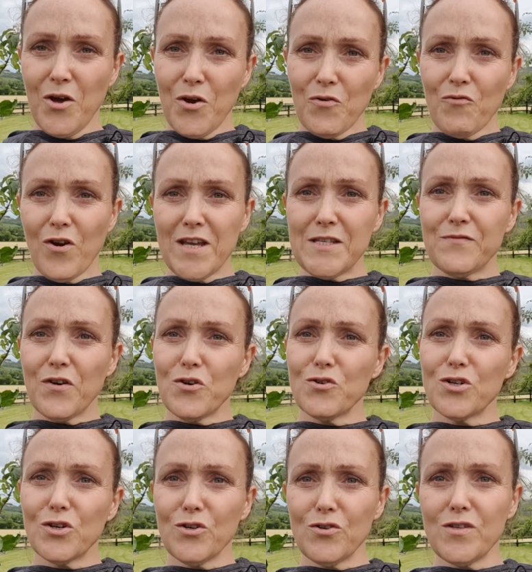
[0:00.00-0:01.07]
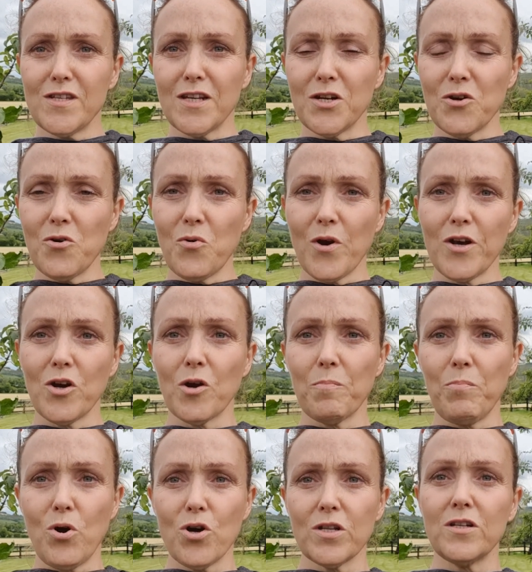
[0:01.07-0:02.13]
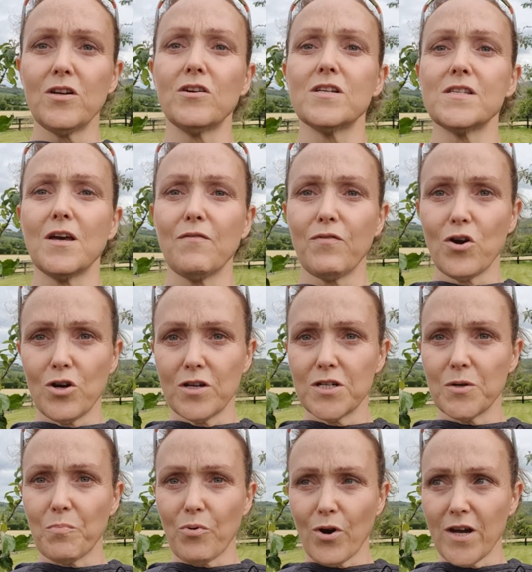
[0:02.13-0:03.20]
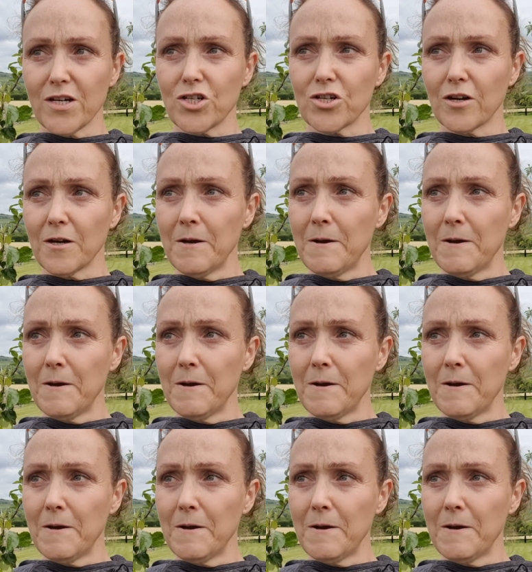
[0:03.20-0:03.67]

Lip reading: race photos, when you're putting yourself under pressure,